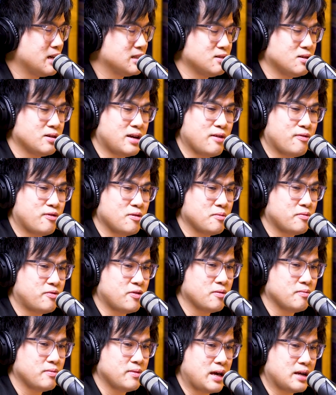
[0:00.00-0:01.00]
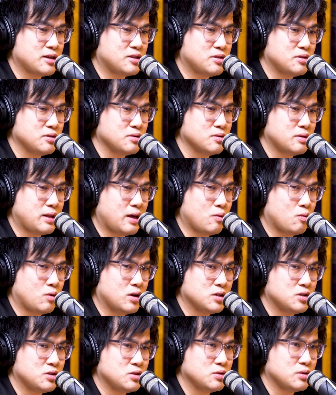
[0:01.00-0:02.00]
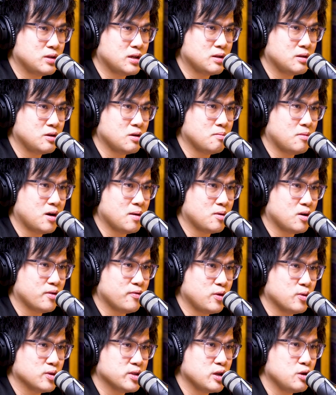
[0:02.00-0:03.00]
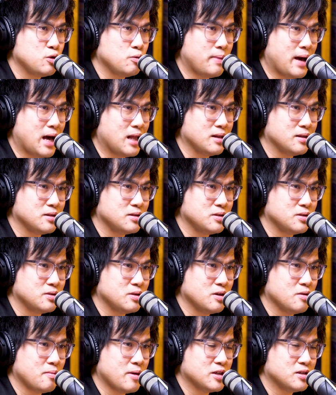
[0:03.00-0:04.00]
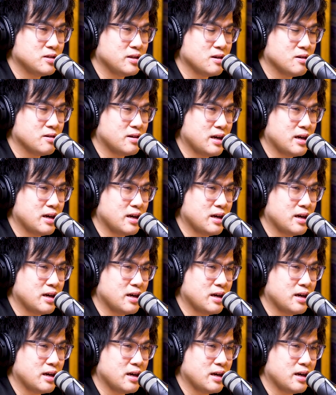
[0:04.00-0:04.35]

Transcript: Yeah. So okay, from that shoe, that one shoe that your mom got for you was a New Balance. You're mentioning.